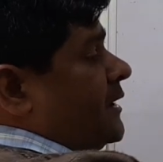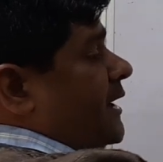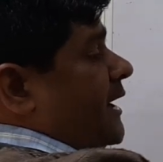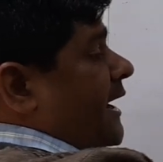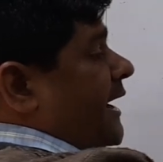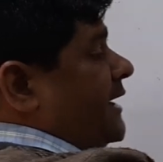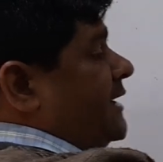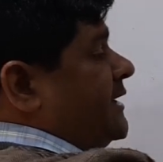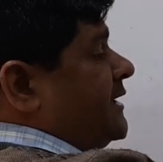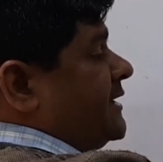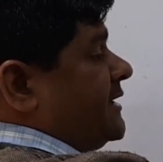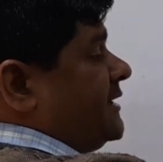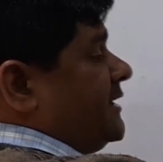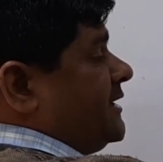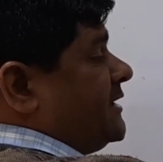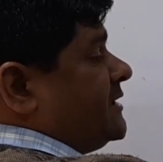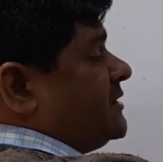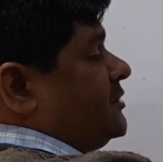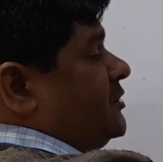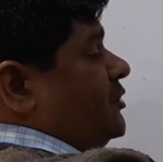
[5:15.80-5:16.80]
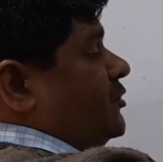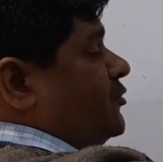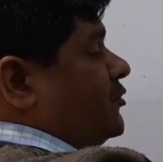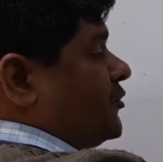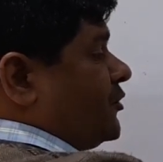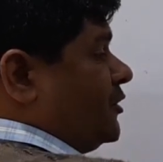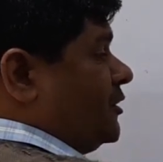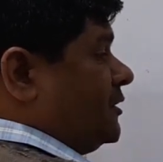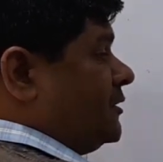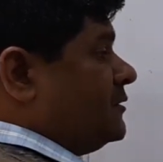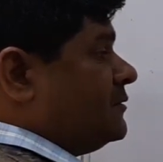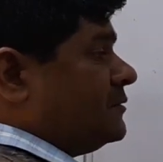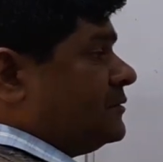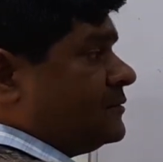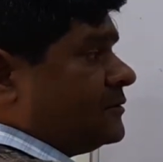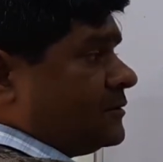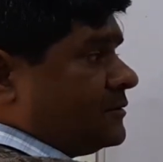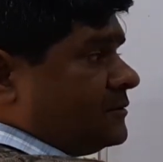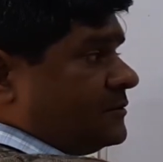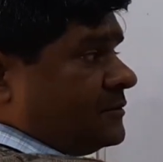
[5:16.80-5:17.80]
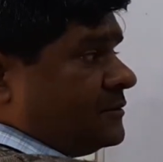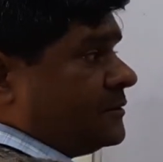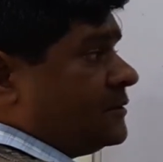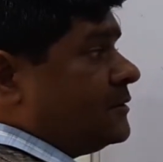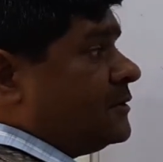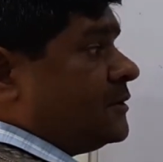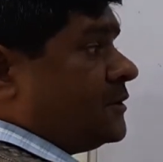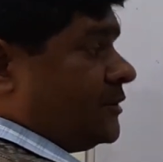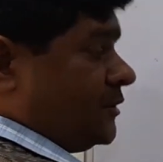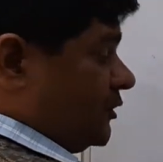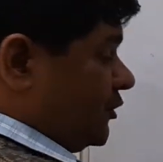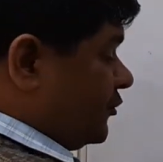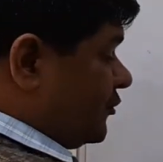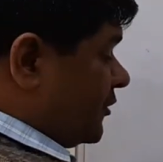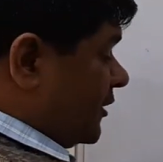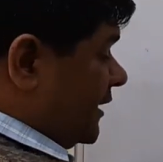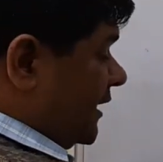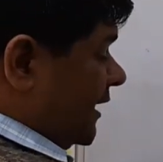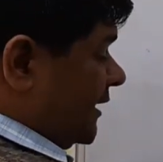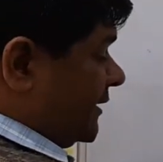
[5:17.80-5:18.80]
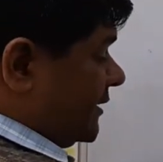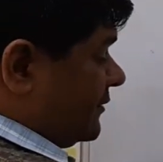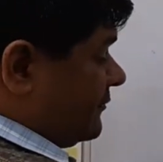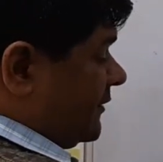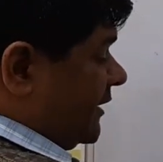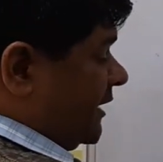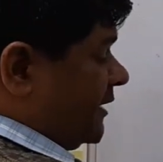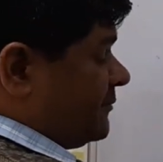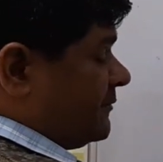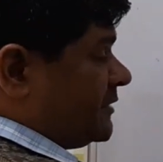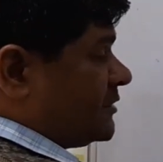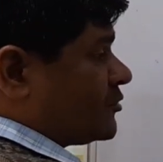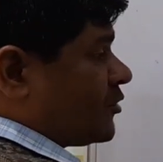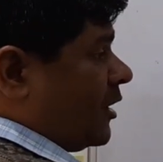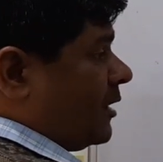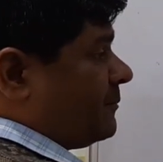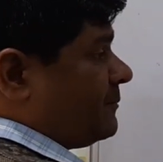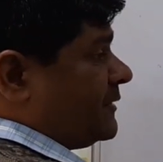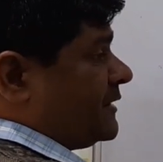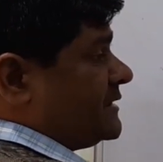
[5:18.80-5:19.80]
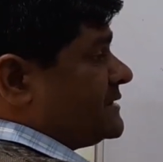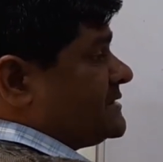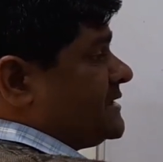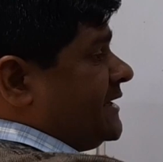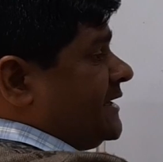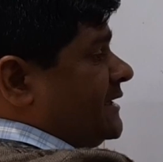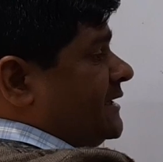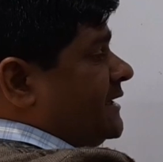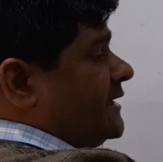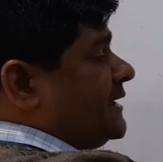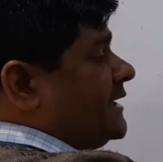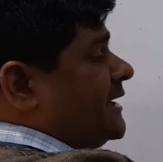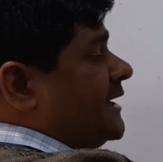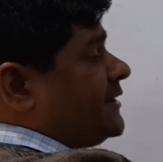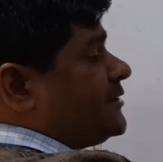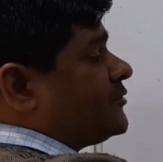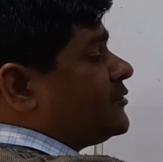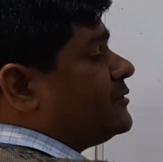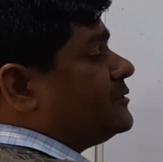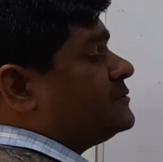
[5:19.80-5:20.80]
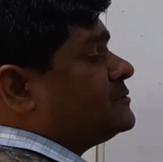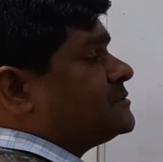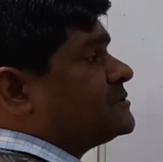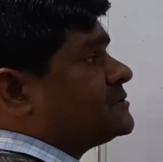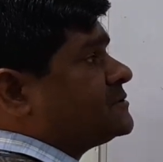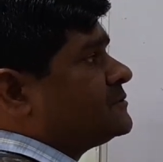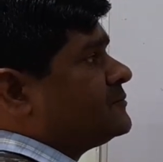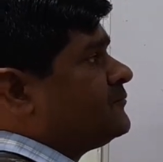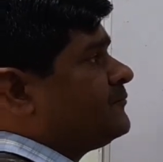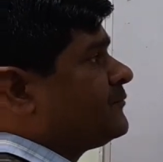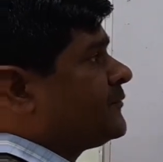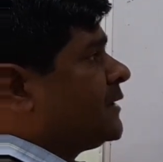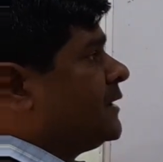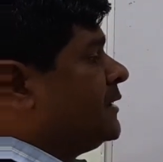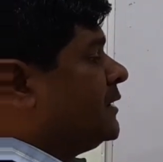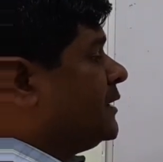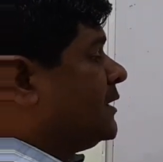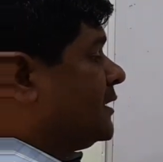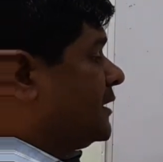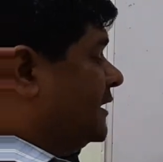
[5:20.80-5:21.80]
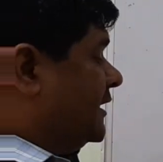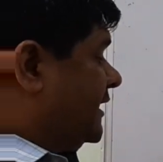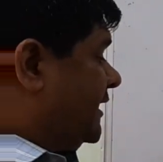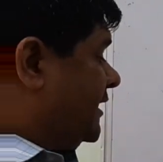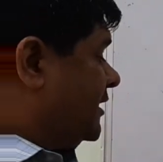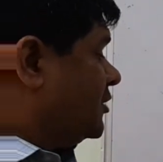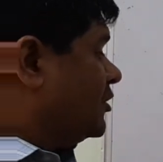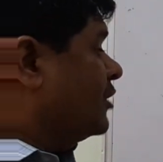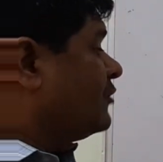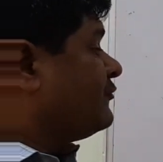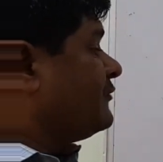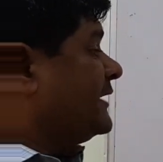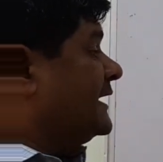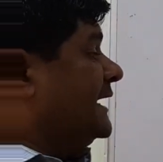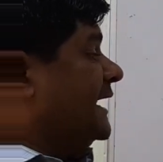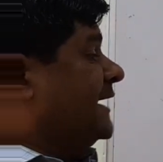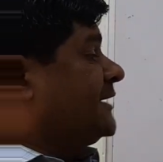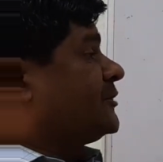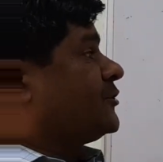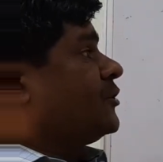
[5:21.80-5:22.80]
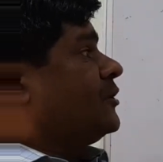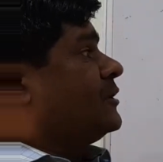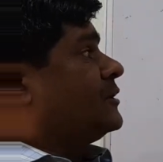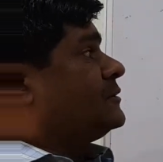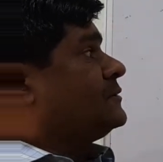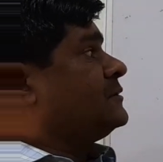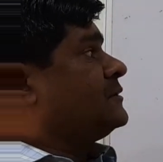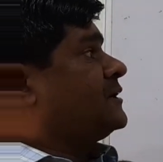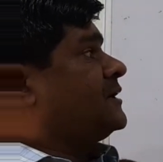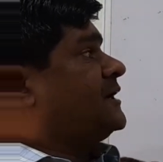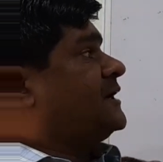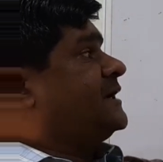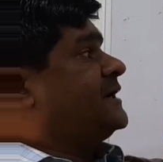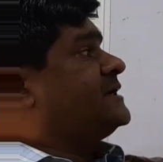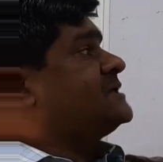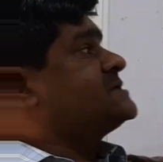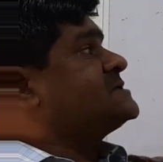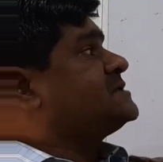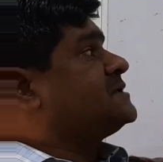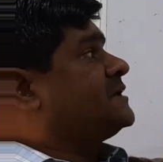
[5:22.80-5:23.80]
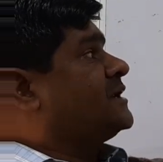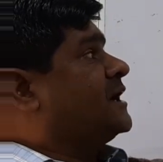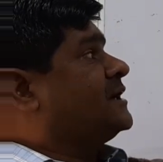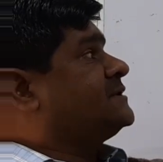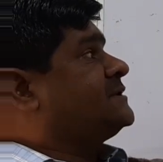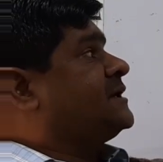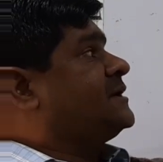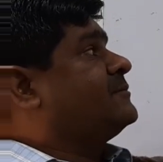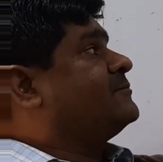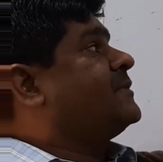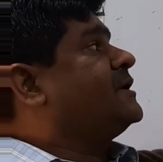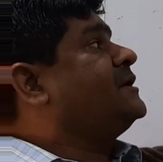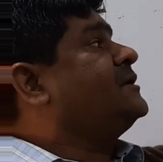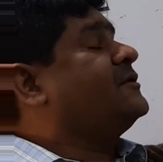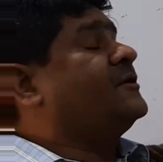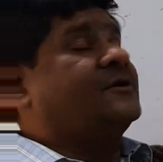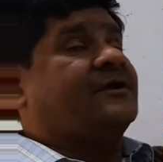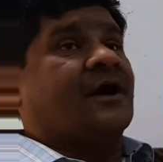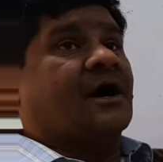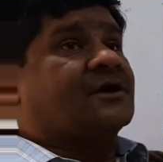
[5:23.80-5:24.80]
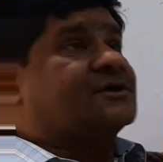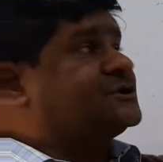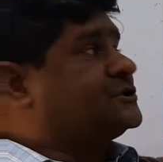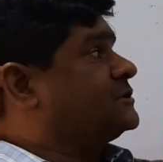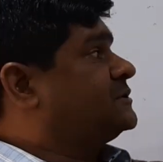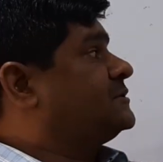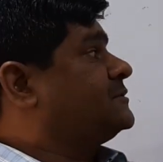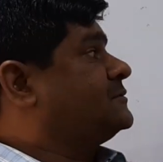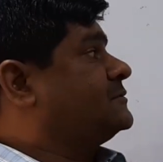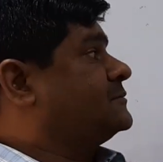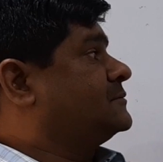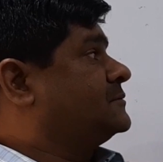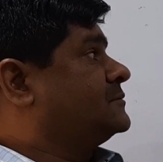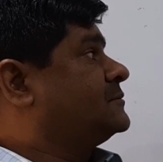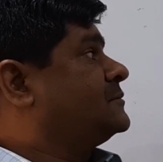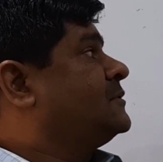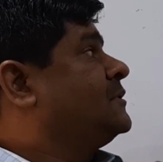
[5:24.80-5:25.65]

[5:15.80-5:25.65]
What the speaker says: and here it is neutral atom. It means copper is gaining electrons. Gain of electron is nothing but reduction.